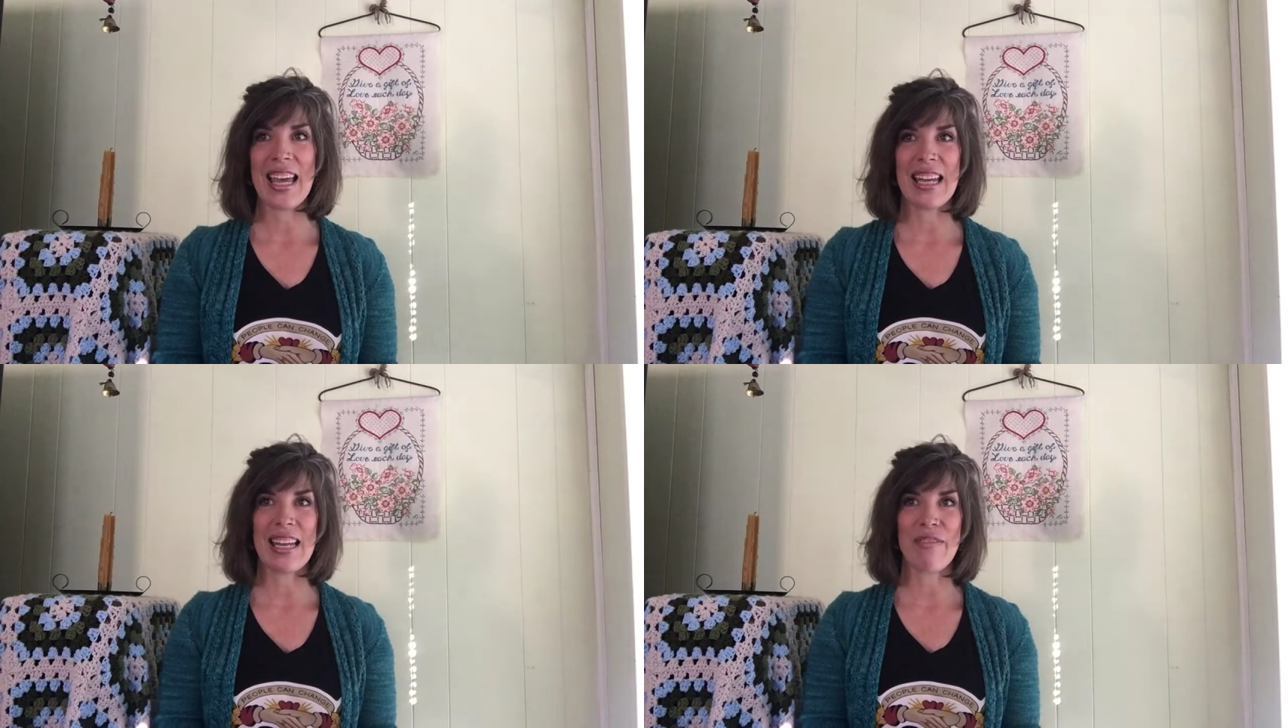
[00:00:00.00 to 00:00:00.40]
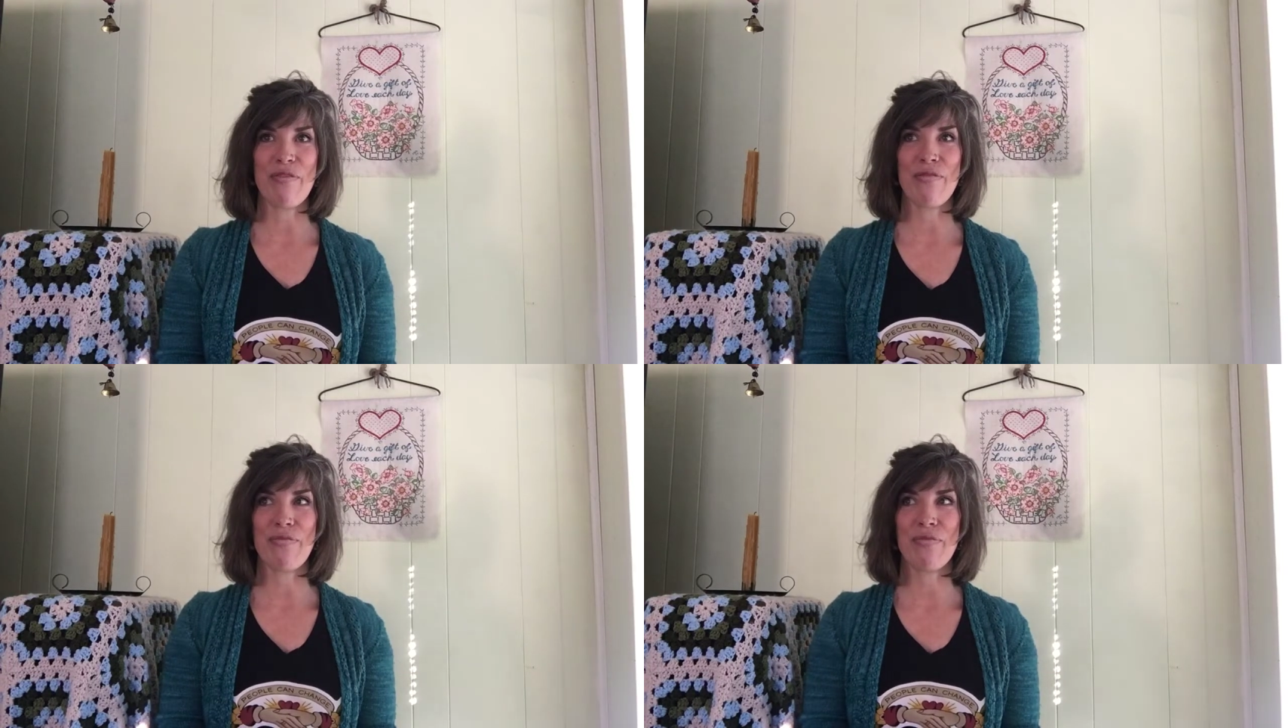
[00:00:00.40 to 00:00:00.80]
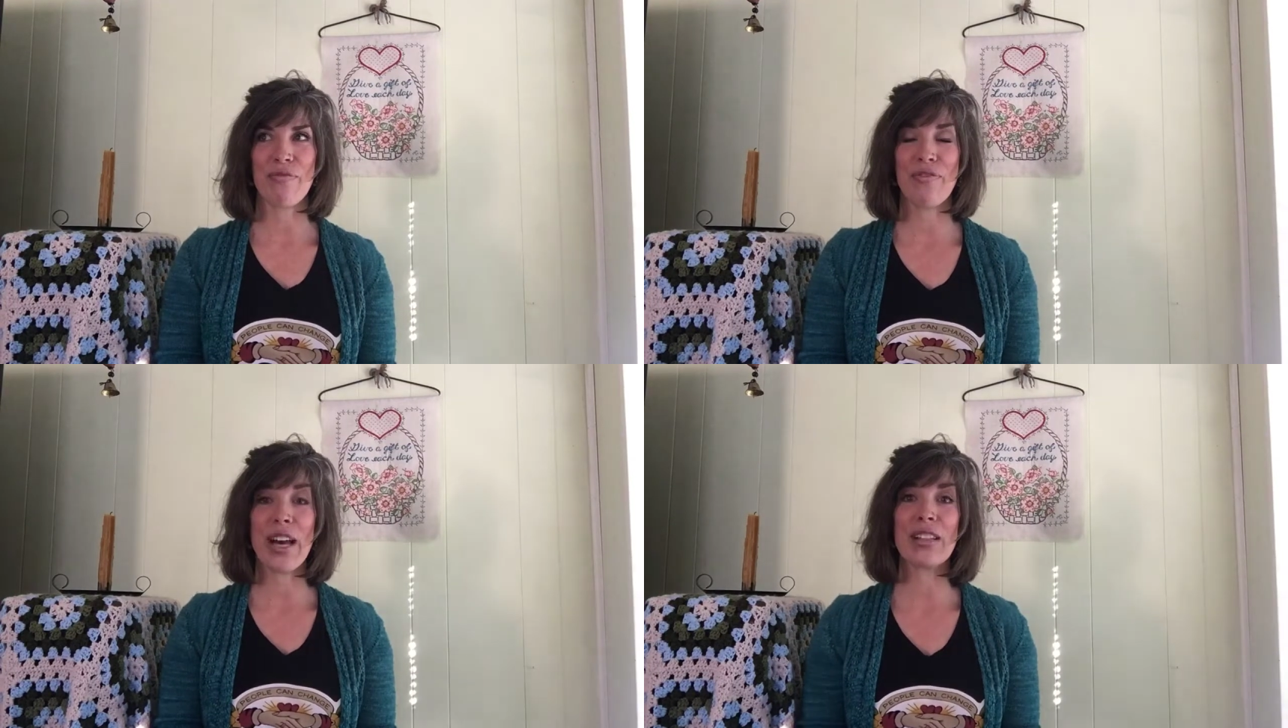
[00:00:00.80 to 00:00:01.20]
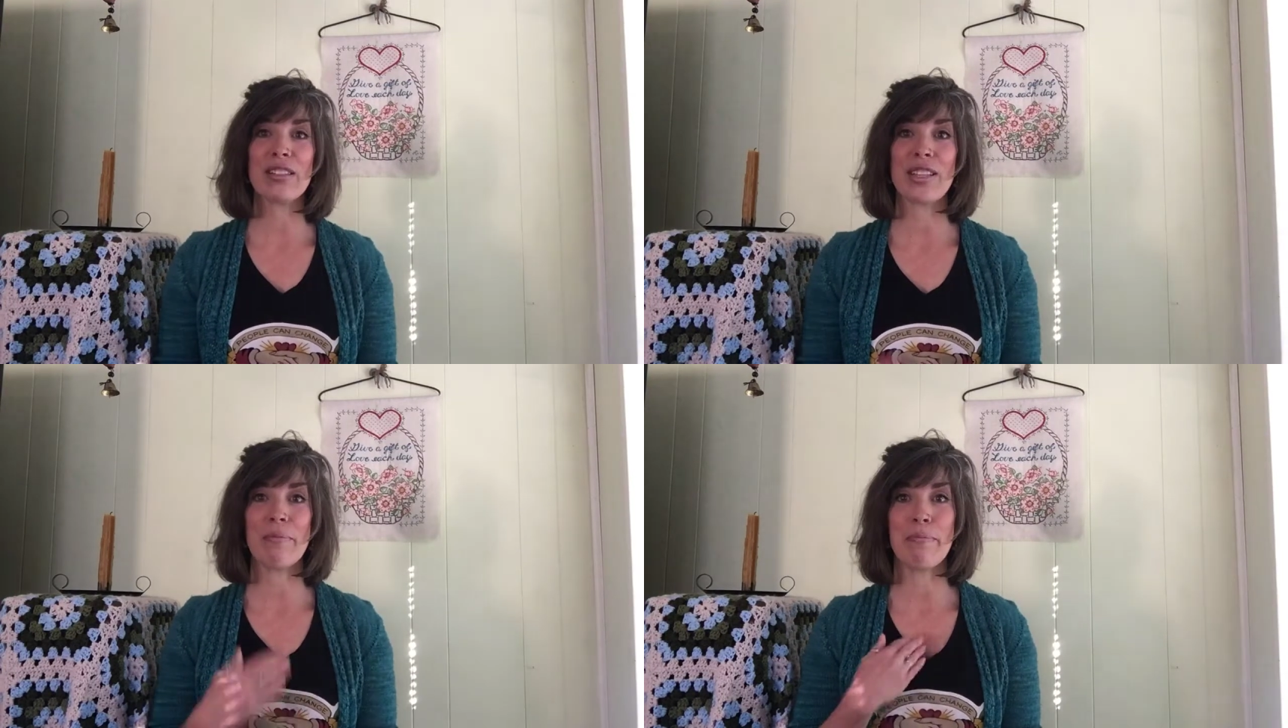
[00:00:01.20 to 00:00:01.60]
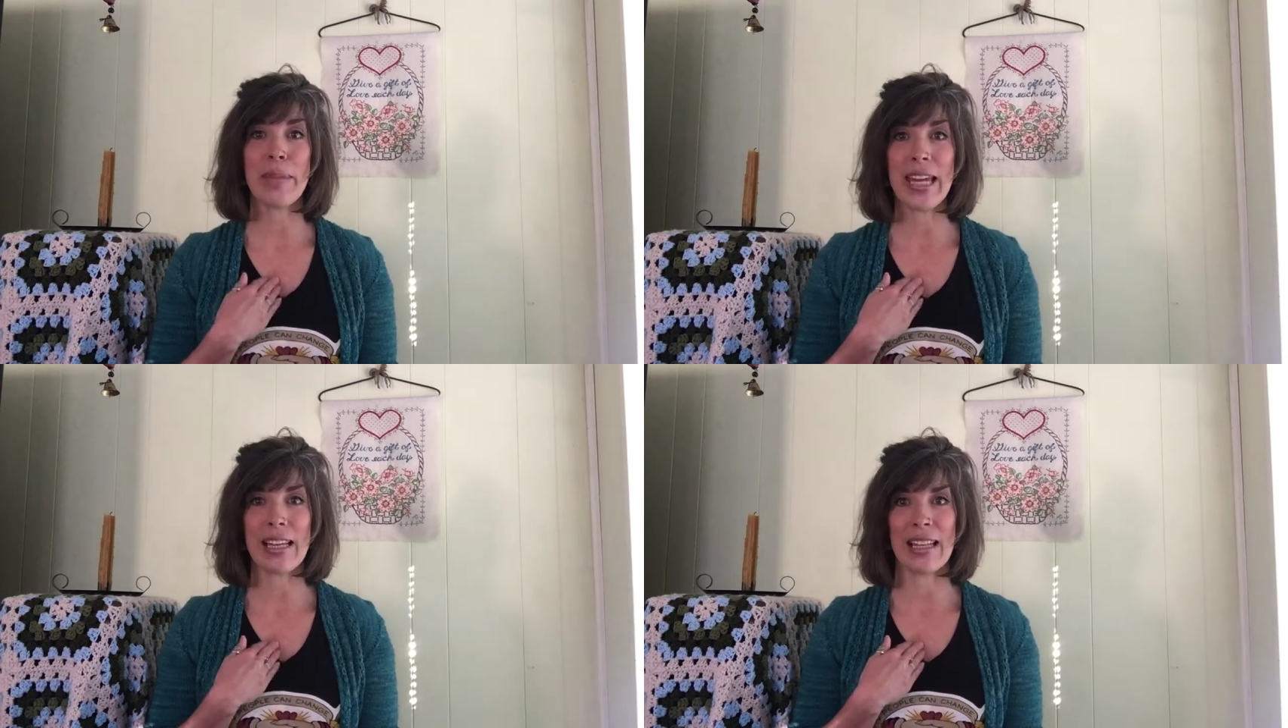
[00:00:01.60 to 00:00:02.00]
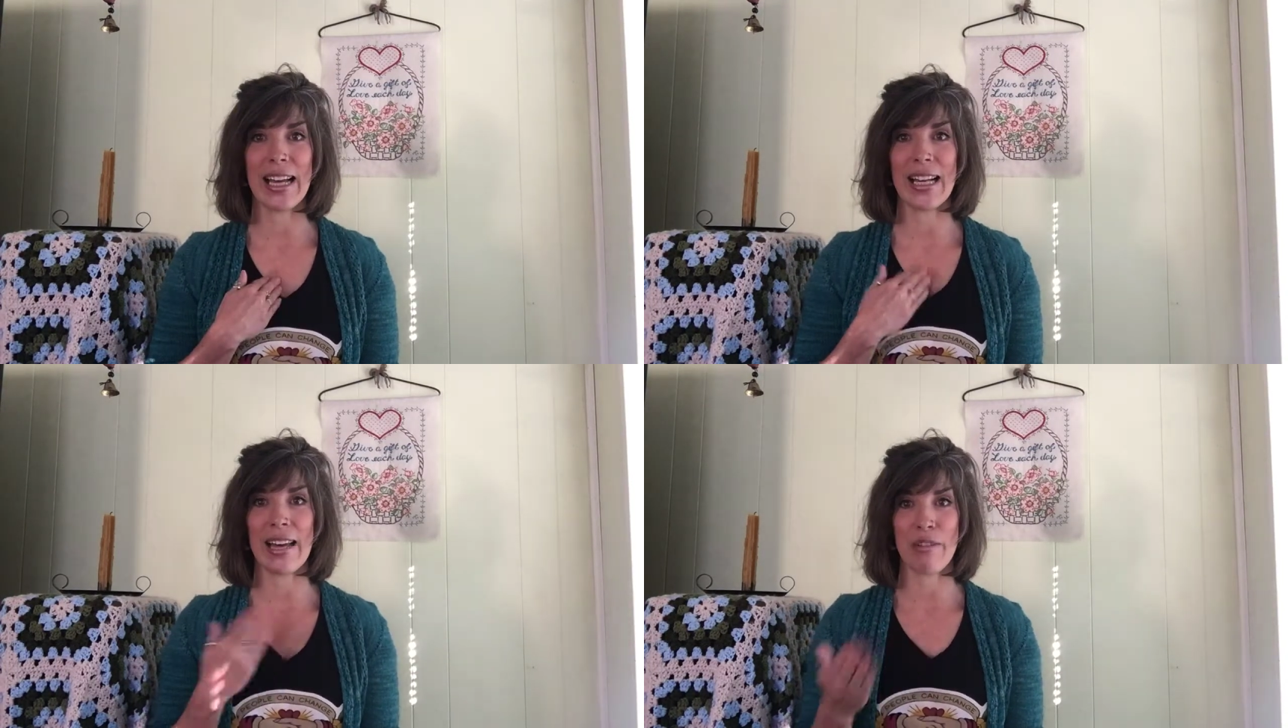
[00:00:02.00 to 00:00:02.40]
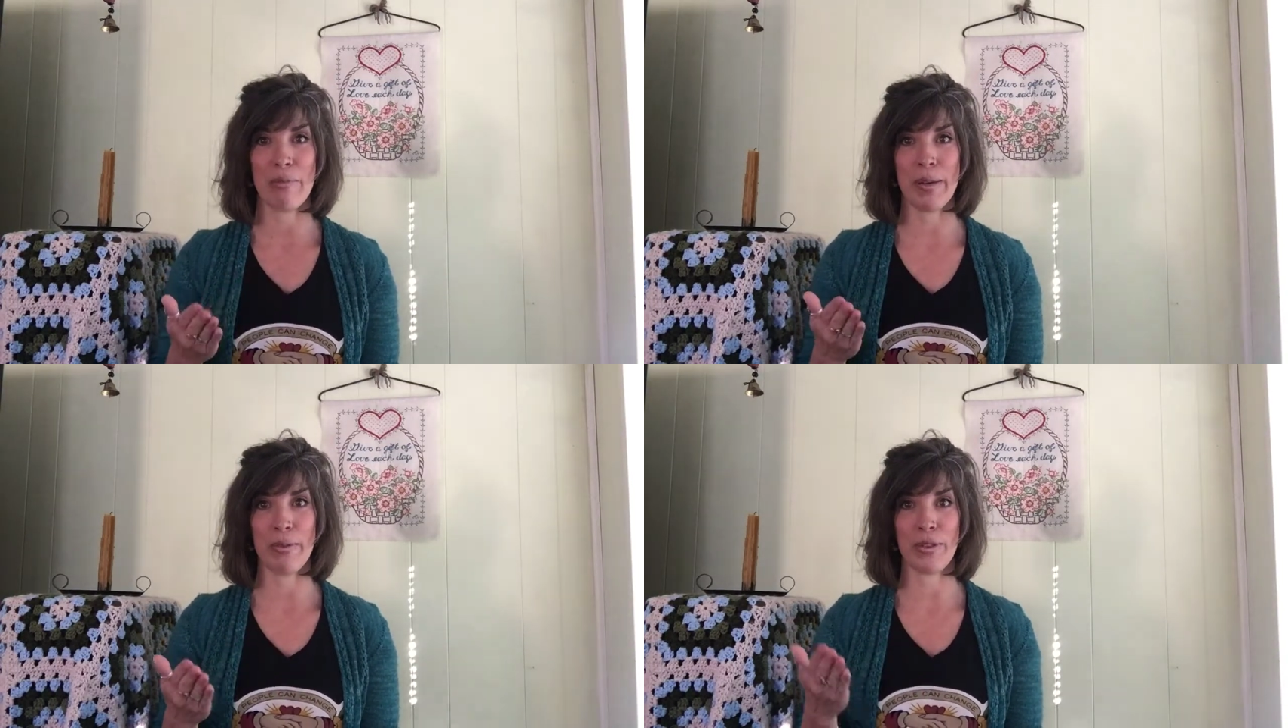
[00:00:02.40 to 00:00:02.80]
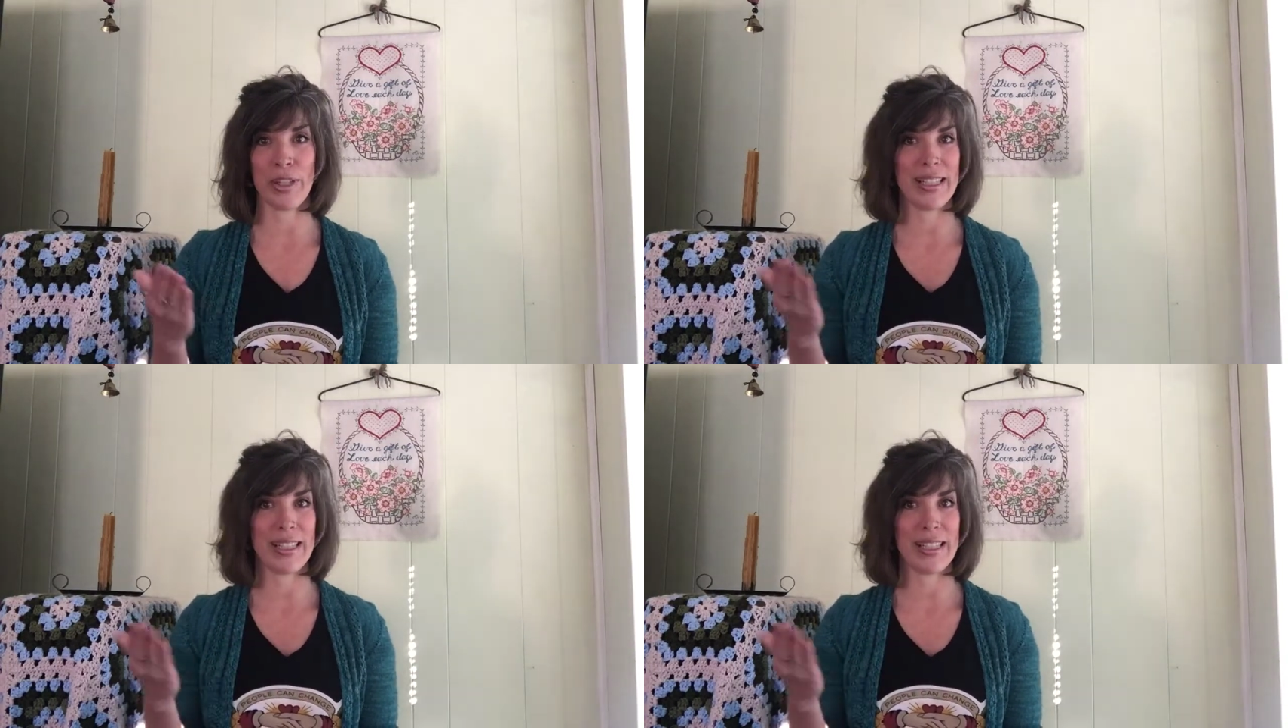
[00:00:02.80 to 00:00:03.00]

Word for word: And it felt to me like other people